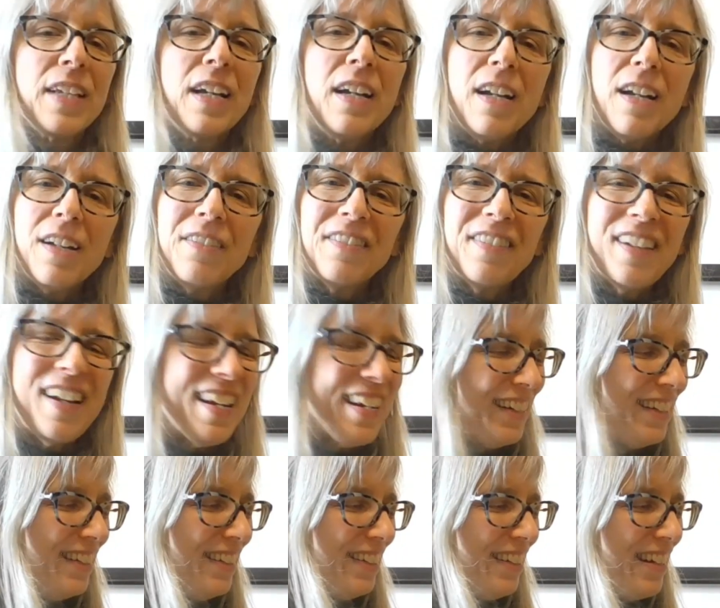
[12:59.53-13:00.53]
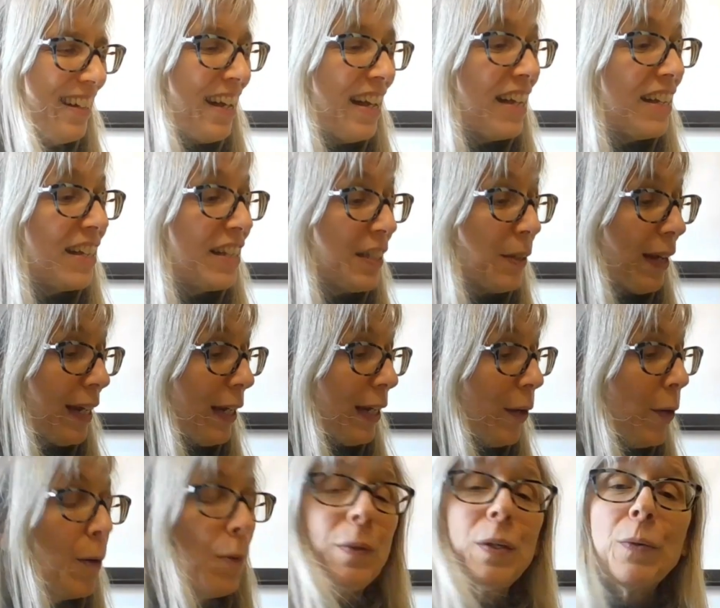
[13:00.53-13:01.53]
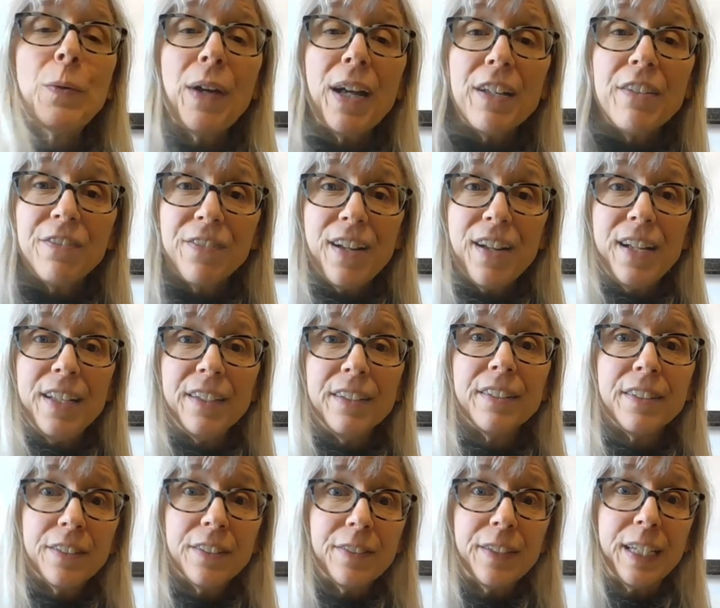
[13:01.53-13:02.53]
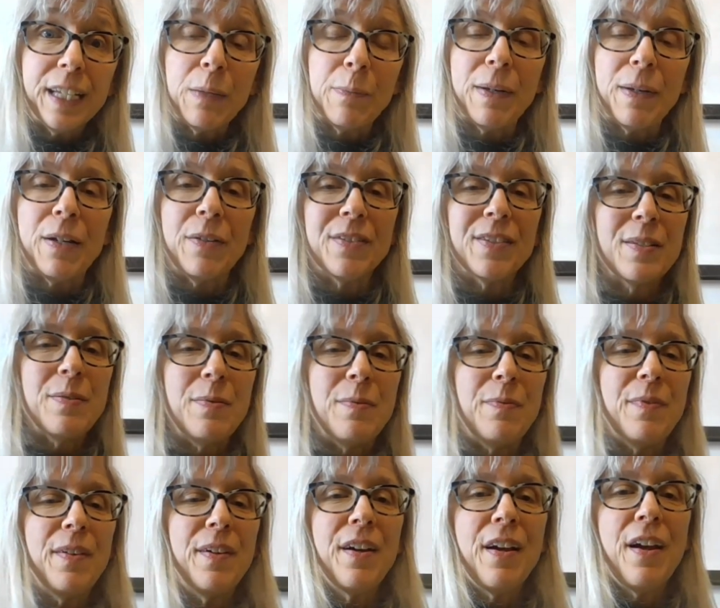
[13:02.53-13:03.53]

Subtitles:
All right. So I hope you had fun learning about some